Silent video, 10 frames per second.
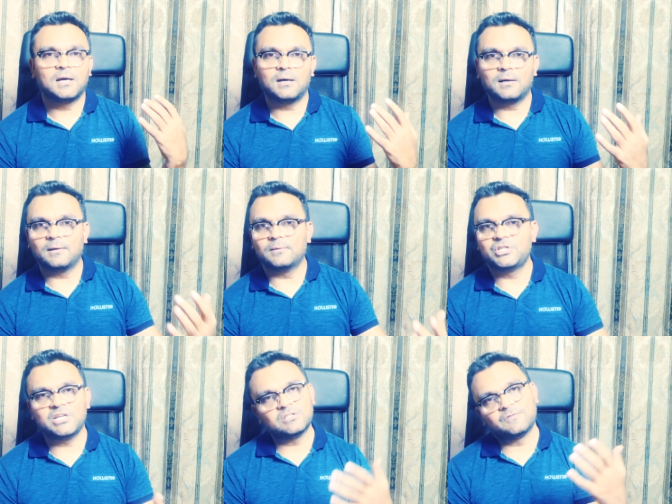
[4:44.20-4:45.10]
uh,
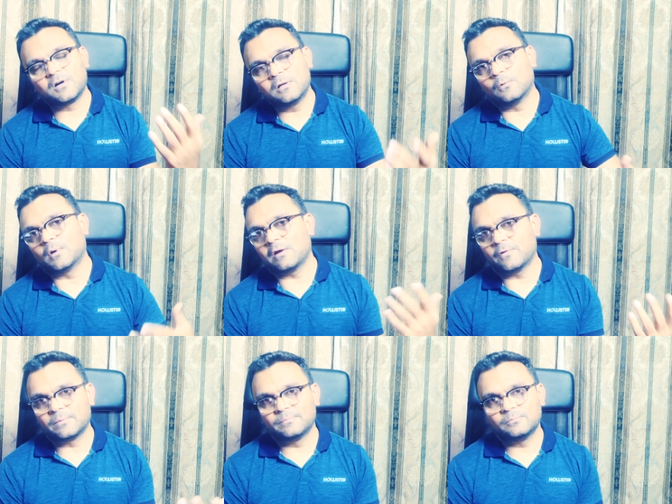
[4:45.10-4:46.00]
change the font or
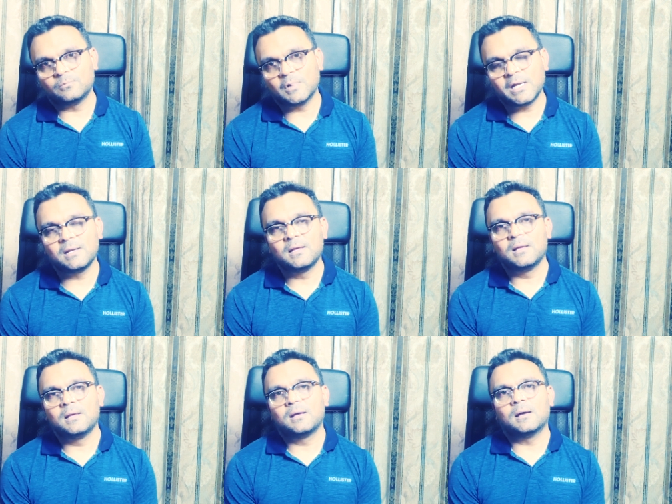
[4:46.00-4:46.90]
whatever, right?
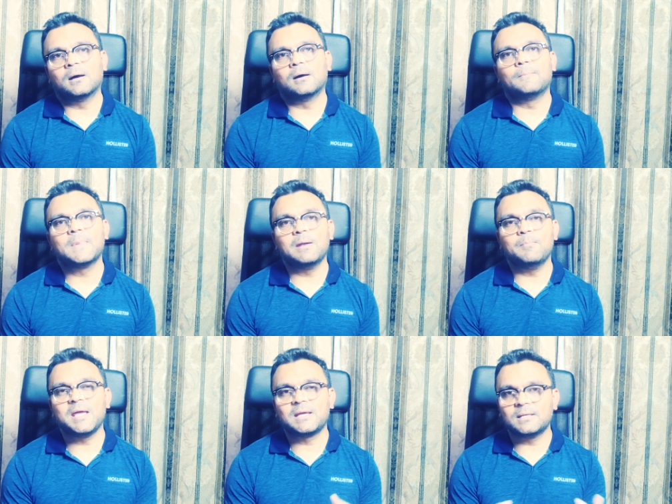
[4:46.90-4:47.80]
Uh,
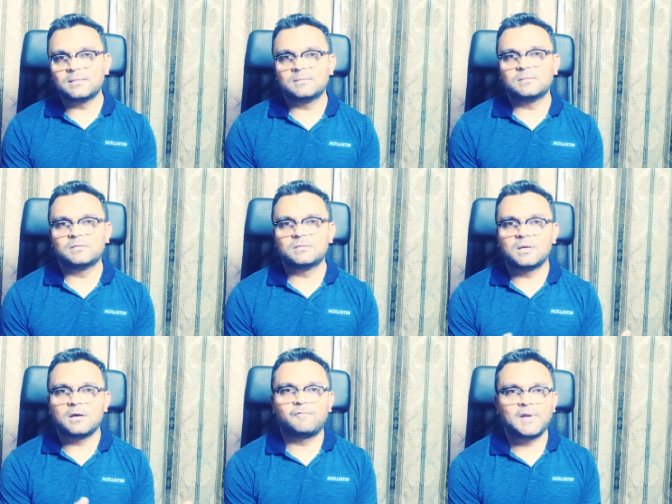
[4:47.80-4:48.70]
and make it
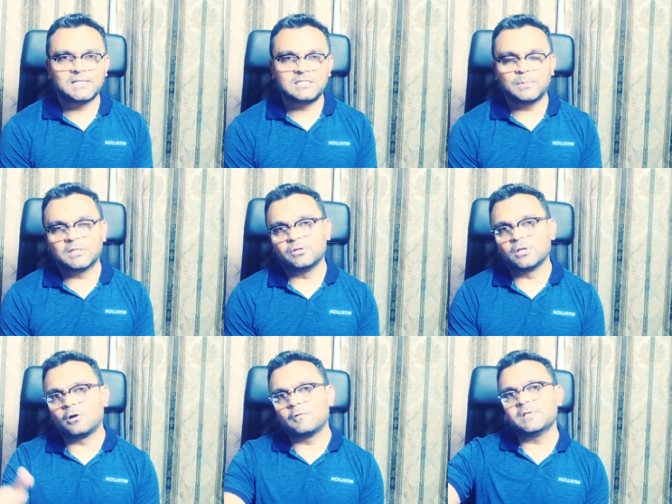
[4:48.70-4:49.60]
flexible. You
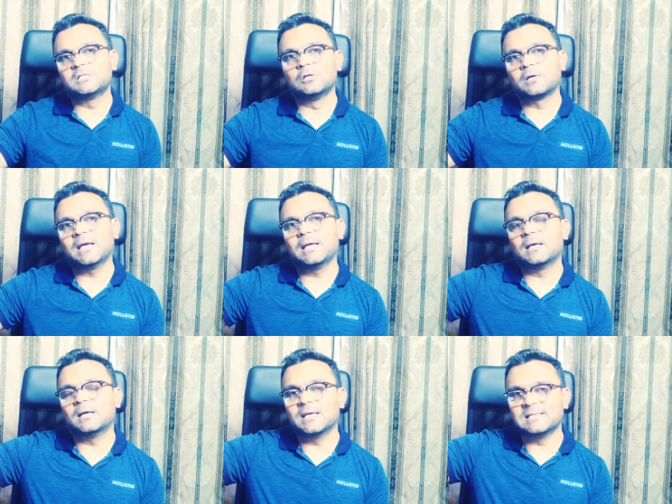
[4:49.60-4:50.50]
can always look
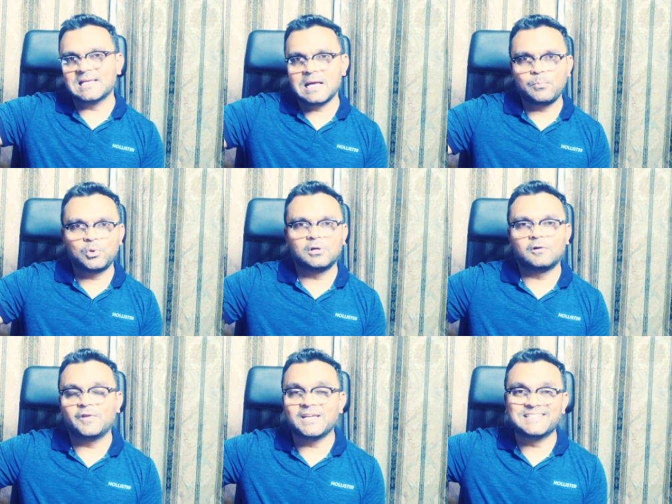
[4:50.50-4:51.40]
at an example
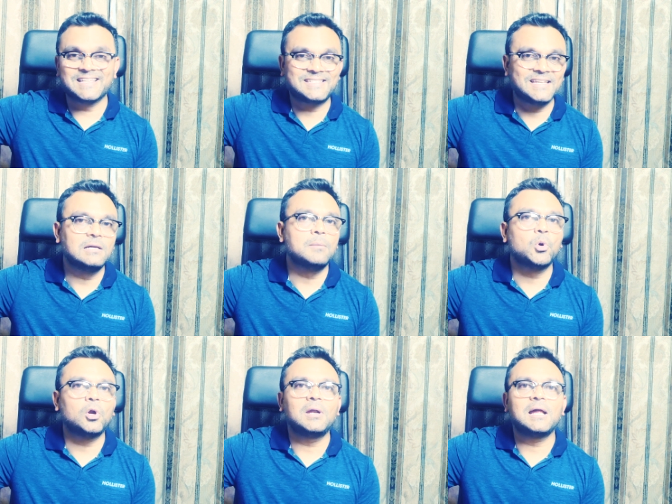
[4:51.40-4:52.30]
of an existing
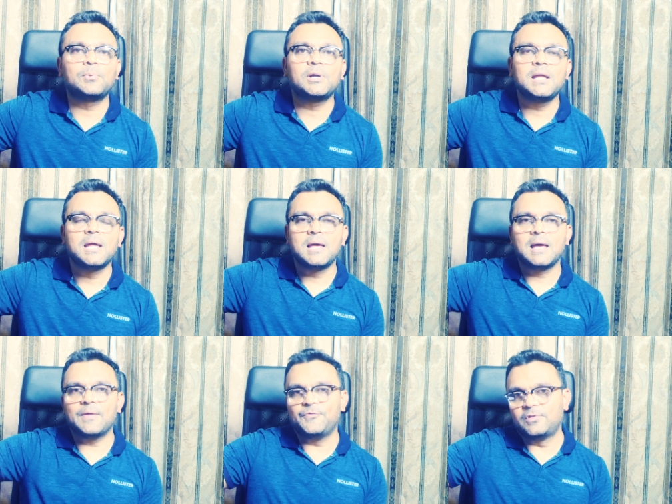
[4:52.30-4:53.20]
component library
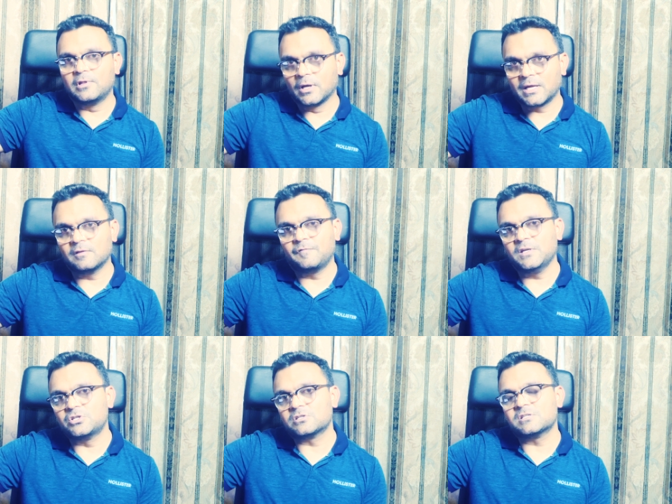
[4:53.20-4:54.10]
and look at the
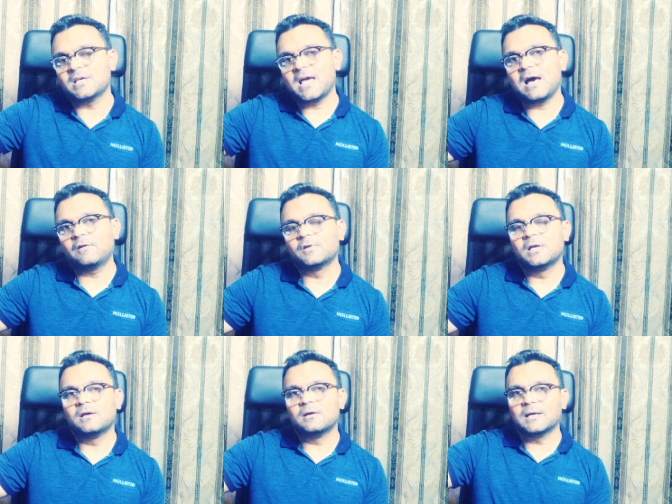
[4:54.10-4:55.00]
features that they have
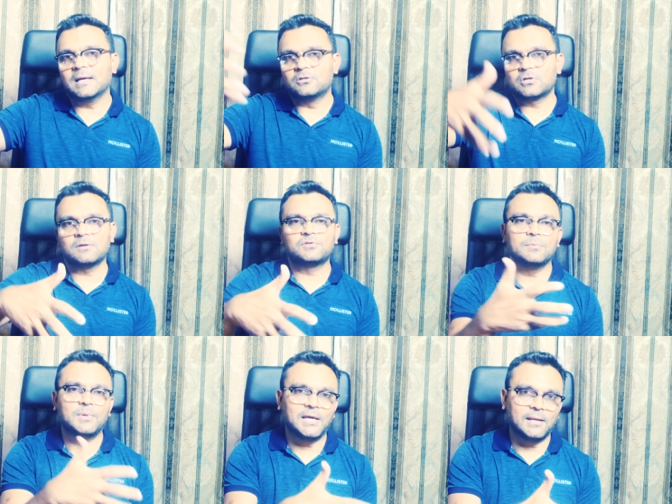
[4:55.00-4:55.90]
and try to
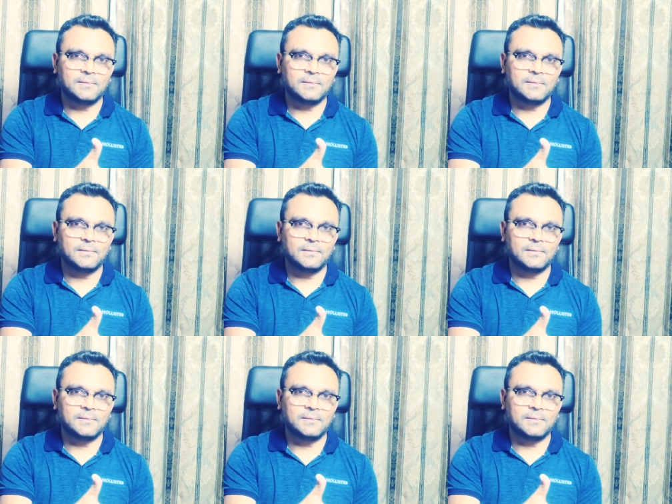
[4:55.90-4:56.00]
simulate